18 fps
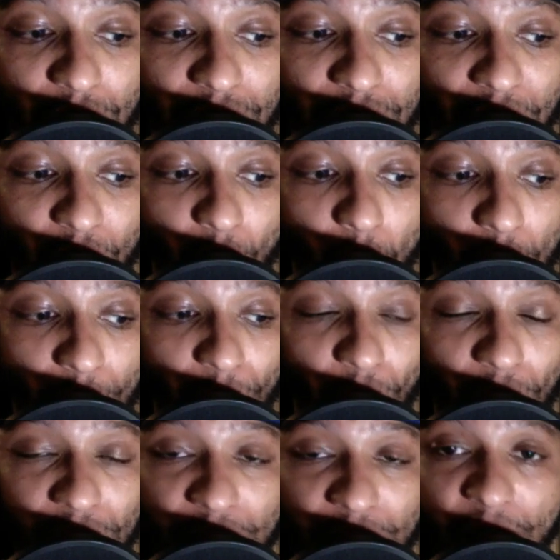They want to
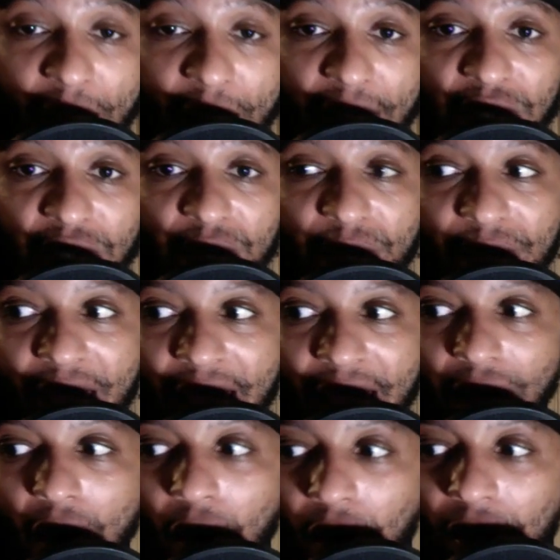bring it back to
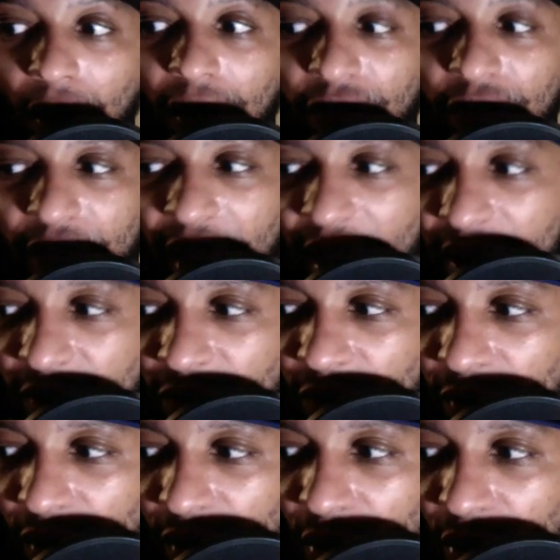back. RFK
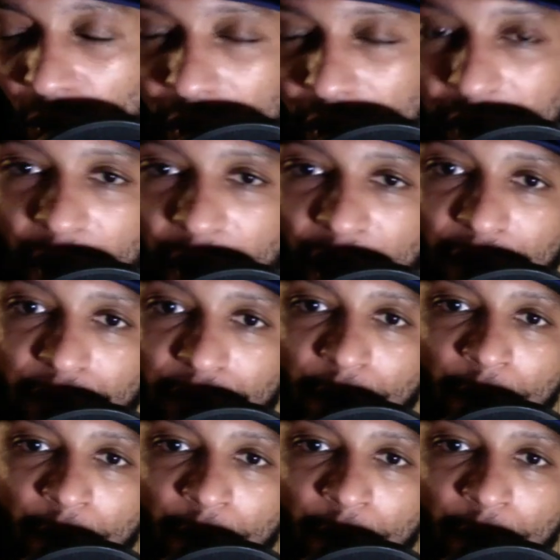feeling great about